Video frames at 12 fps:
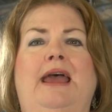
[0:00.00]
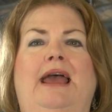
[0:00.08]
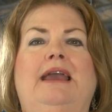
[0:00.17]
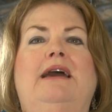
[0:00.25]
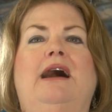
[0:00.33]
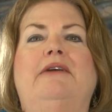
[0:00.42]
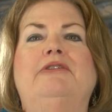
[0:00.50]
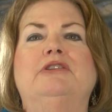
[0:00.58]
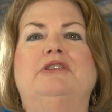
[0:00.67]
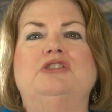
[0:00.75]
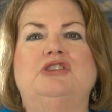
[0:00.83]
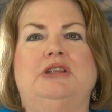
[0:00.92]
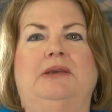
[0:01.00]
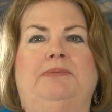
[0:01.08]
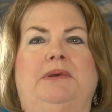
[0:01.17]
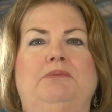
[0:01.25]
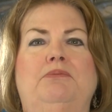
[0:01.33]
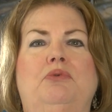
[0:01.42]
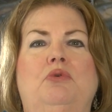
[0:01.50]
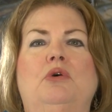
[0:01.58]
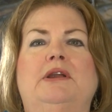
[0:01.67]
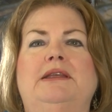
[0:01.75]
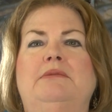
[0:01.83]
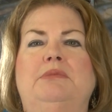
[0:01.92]
and covered the ship and
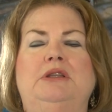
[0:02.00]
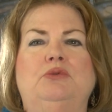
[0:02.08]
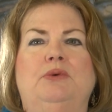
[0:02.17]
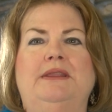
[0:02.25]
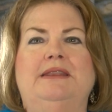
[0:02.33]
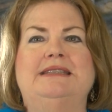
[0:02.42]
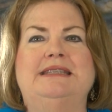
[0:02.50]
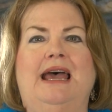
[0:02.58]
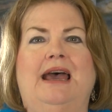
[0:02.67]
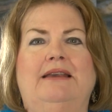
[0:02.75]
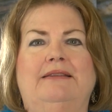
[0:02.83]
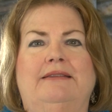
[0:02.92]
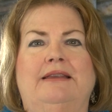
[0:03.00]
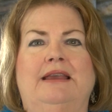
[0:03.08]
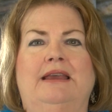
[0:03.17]
poured in between the decks,